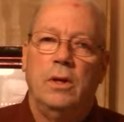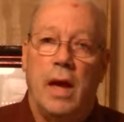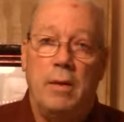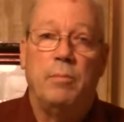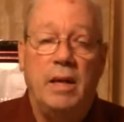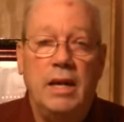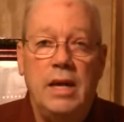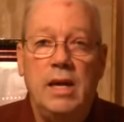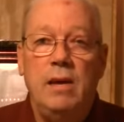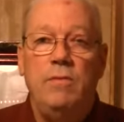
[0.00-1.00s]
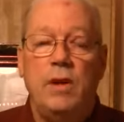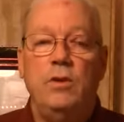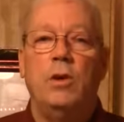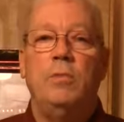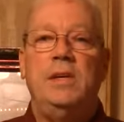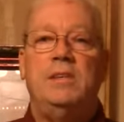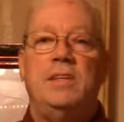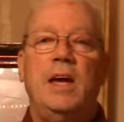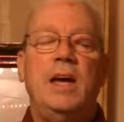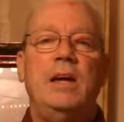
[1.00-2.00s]
and believe and you'll be
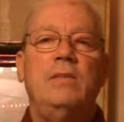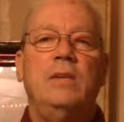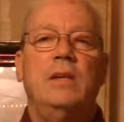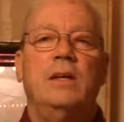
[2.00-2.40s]
saved.